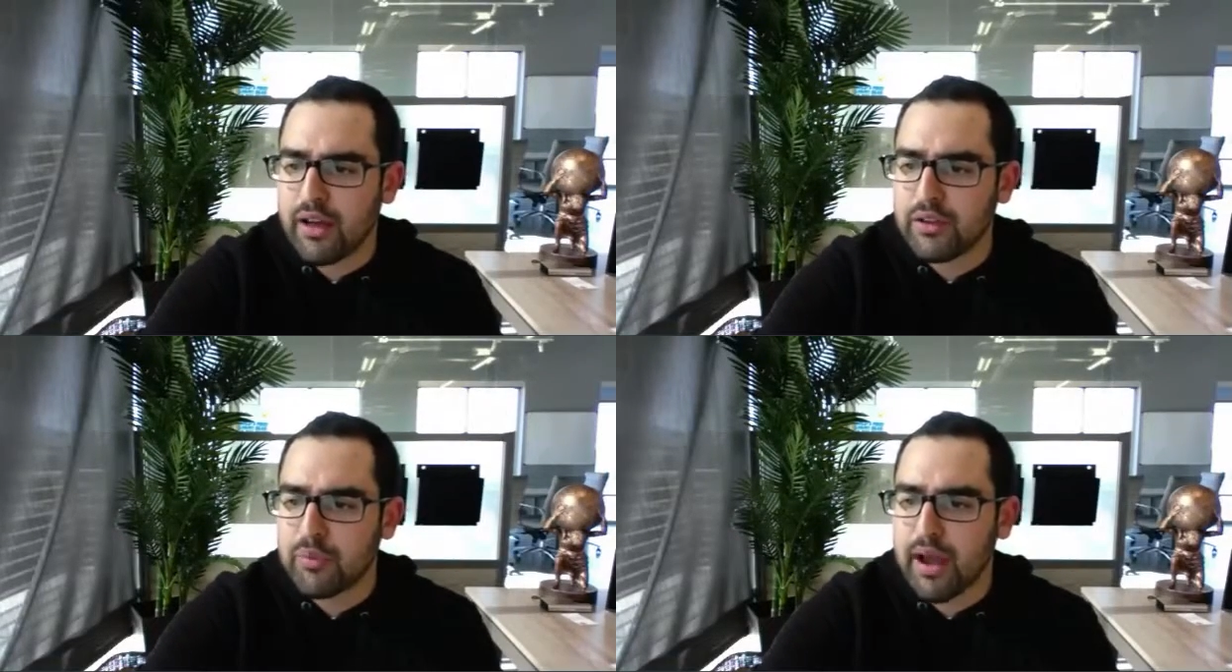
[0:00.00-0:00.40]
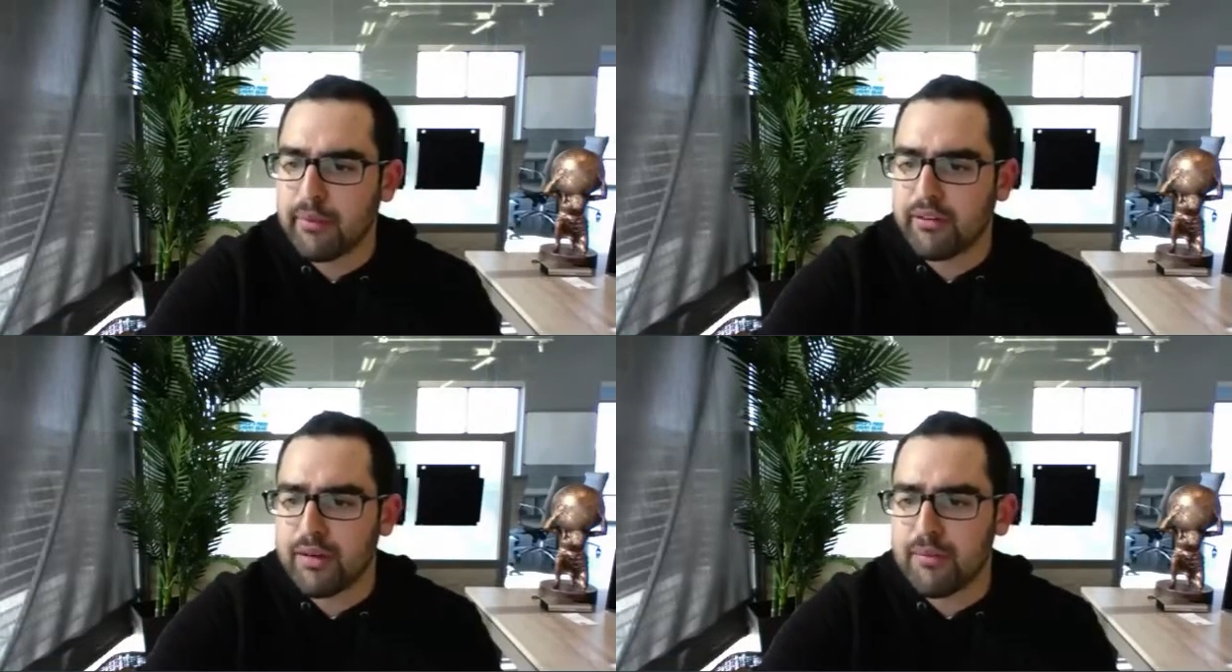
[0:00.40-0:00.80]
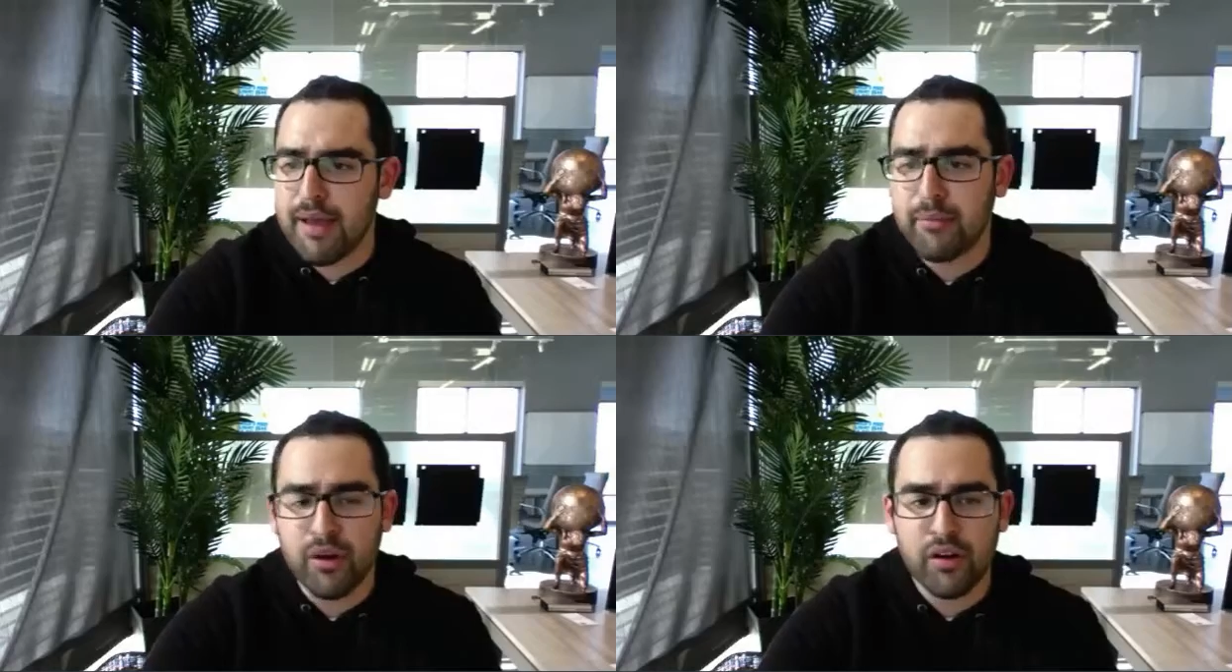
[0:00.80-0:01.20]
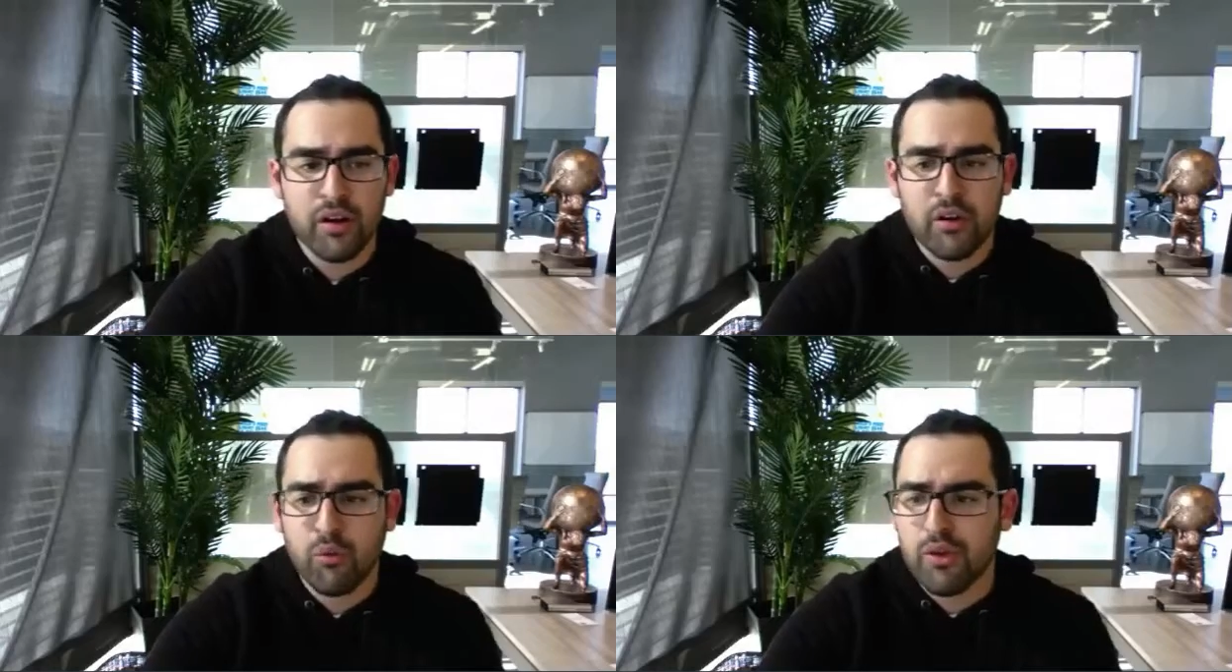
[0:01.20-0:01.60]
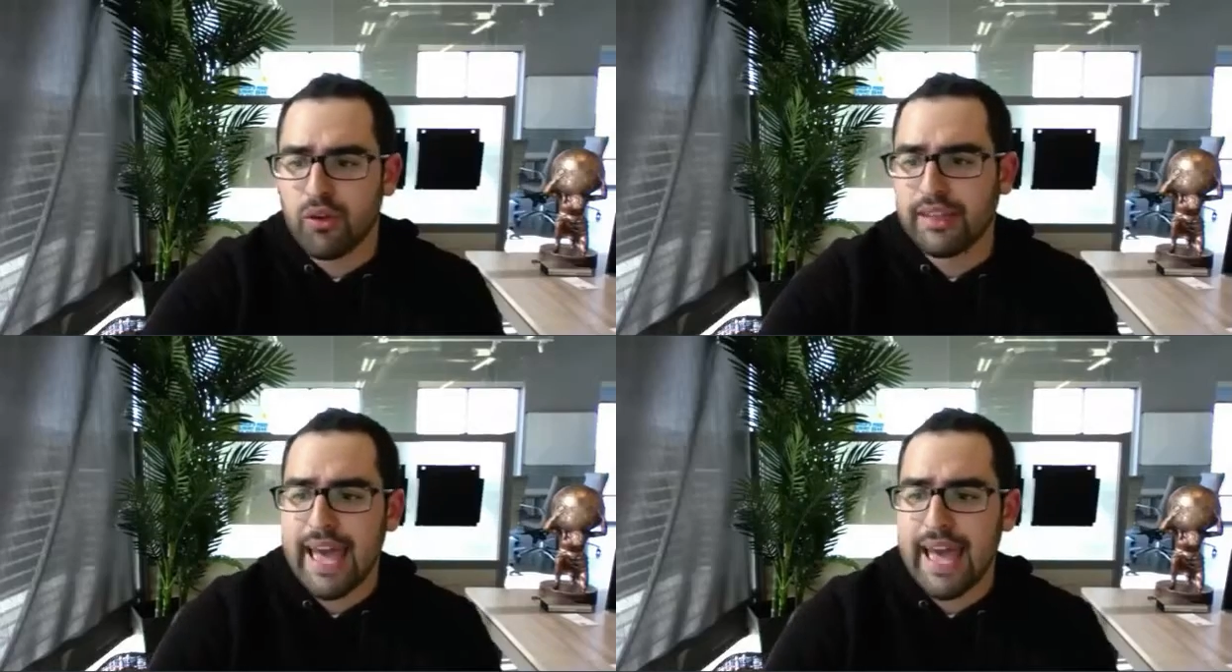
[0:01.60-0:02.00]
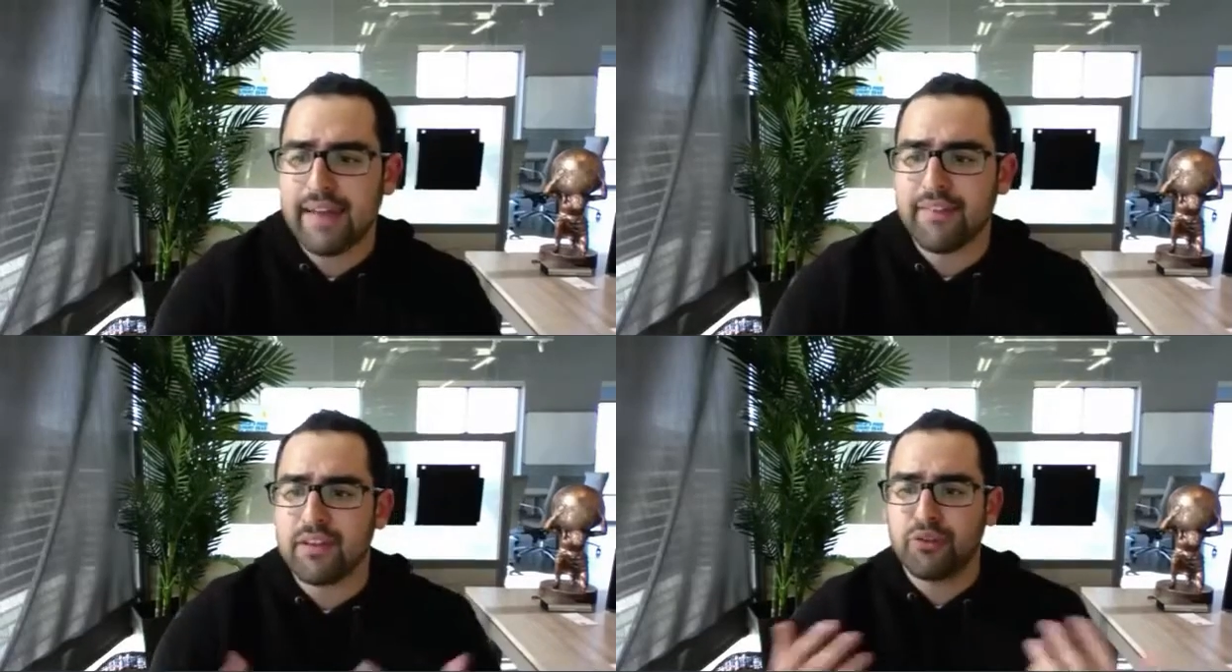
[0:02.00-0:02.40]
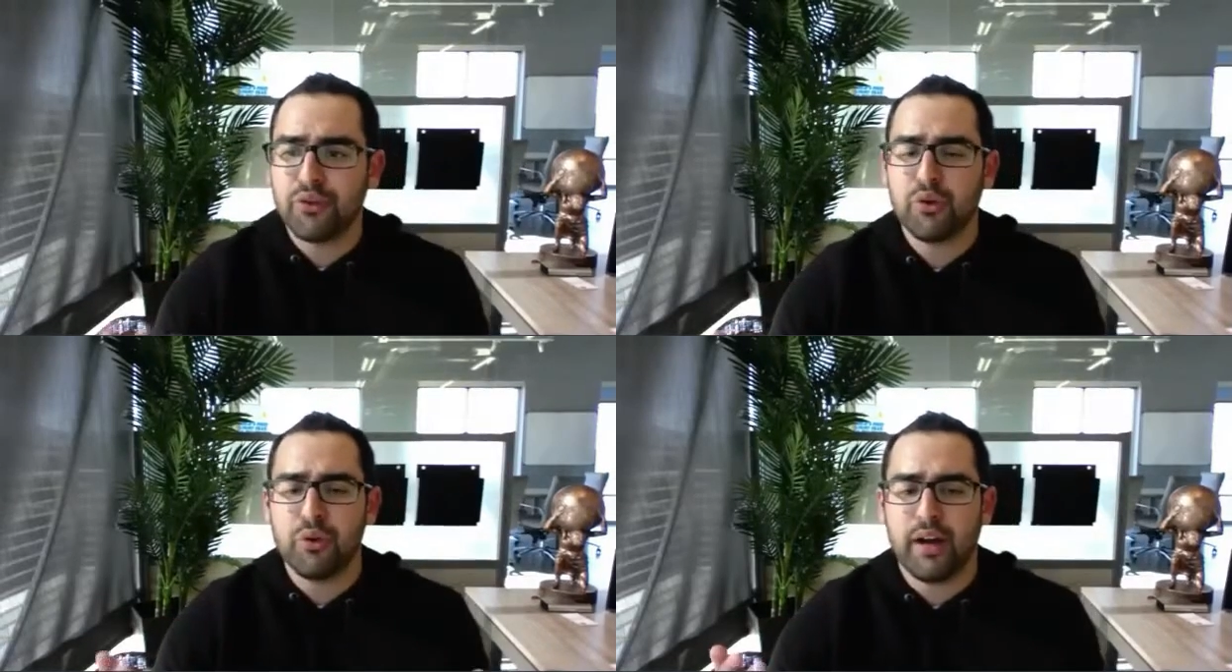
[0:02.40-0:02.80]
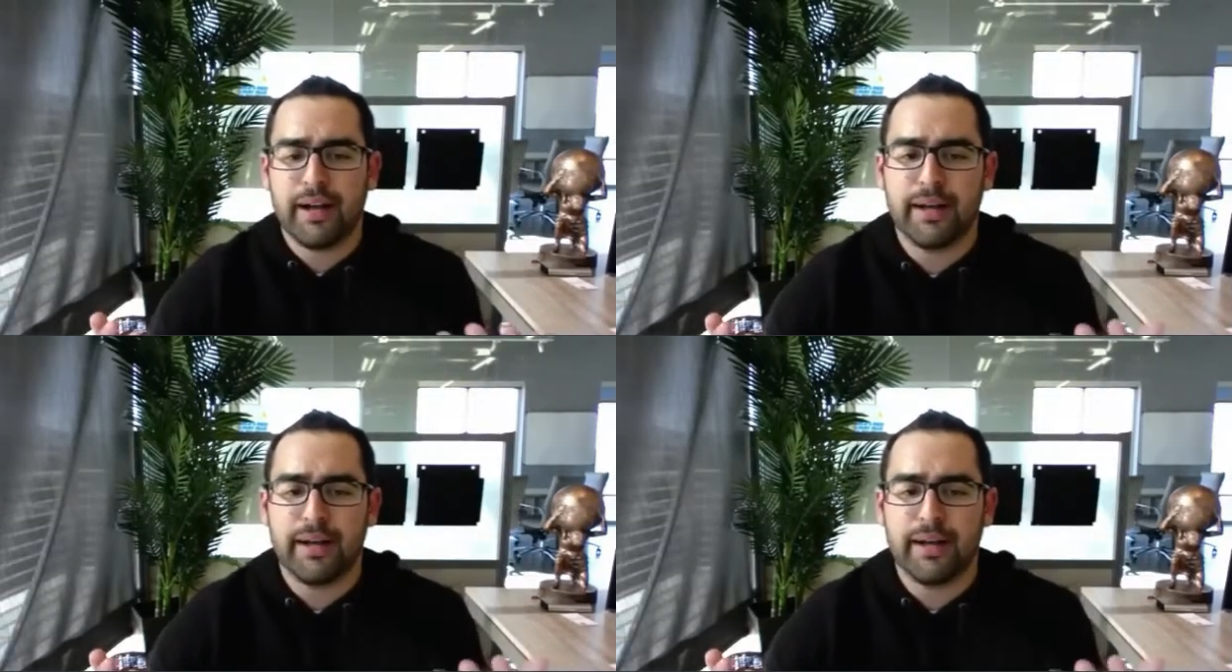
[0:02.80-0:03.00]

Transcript: you probably remember, we only had the two